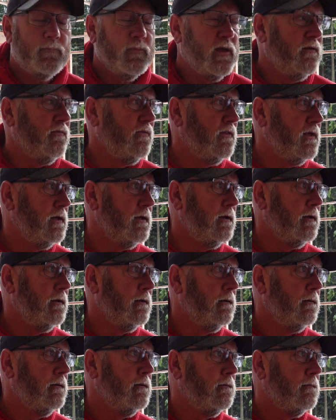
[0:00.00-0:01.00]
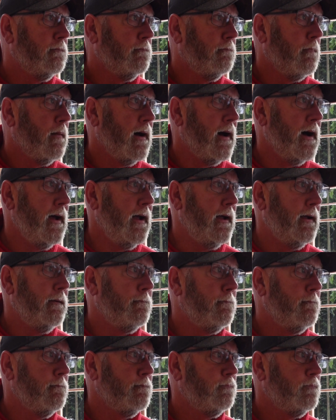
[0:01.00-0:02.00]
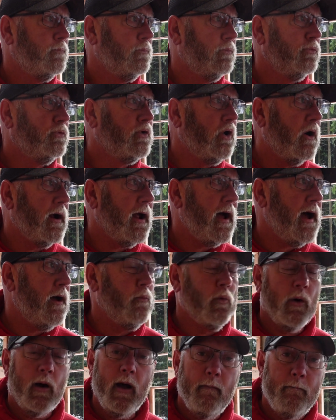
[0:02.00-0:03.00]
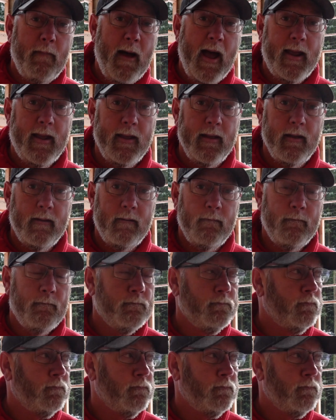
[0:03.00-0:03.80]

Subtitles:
and then my dirt guy will come back in,